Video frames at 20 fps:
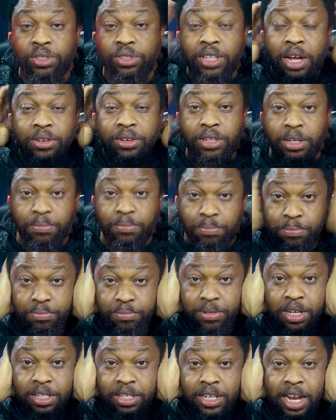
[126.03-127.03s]
sound
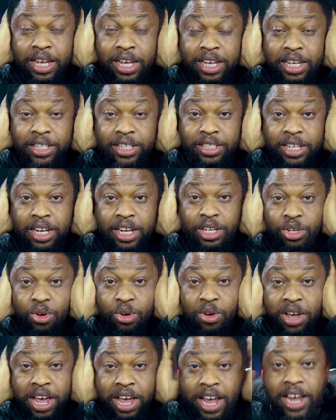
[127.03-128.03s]
that's like it's in
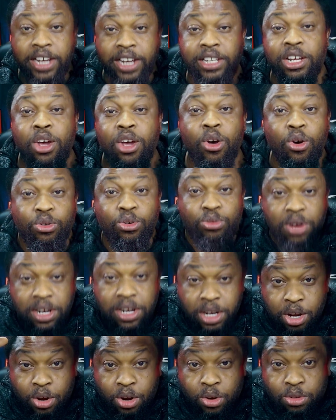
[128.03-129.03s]
your head or you're
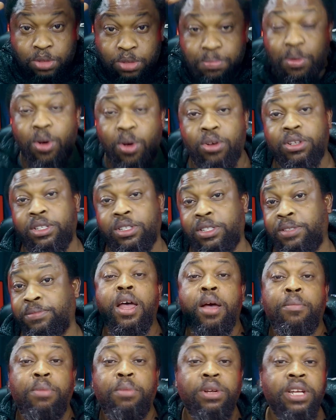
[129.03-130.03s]
in a closed box.
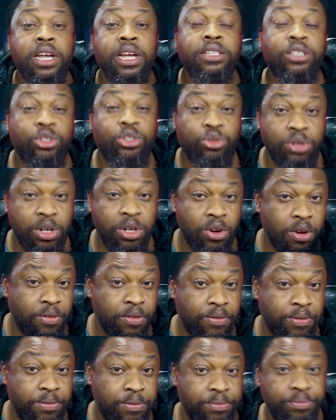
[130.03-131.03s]
But here's the
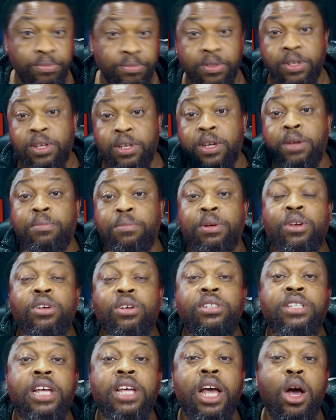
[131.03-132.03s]
trade-off.
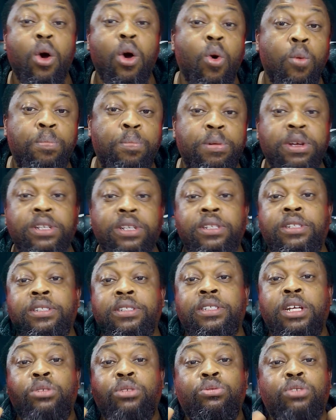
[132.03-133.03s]
Because they are open,
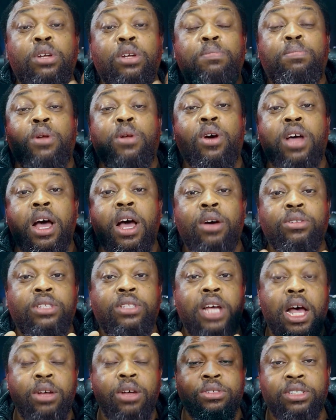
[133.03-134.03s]
they do not block
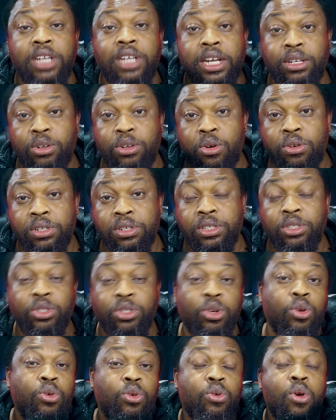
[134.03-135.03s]
out outside noise.
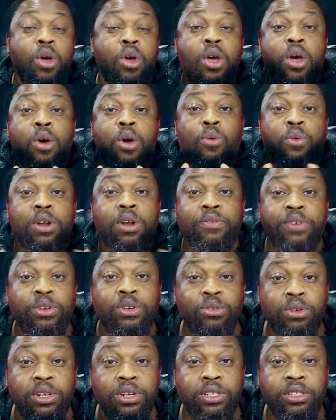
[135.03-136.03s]
So whatever
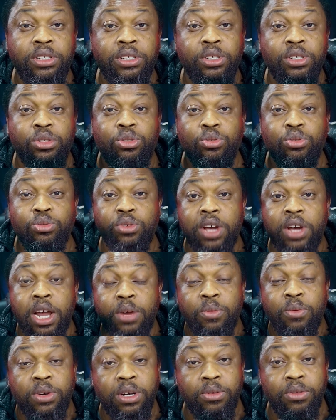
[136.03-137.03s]
you're listening to,
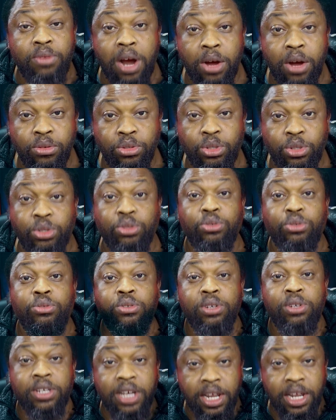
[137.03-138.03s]
anyone around you
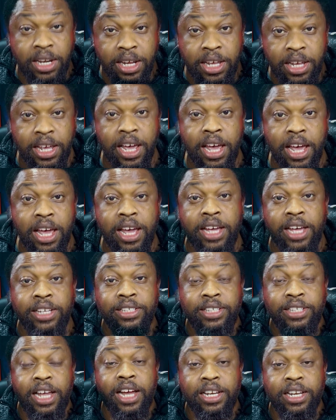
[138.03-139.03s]
can hear
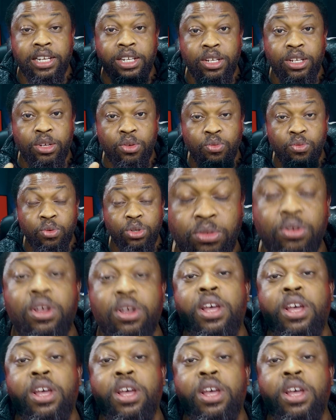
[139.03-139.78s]
exactly what.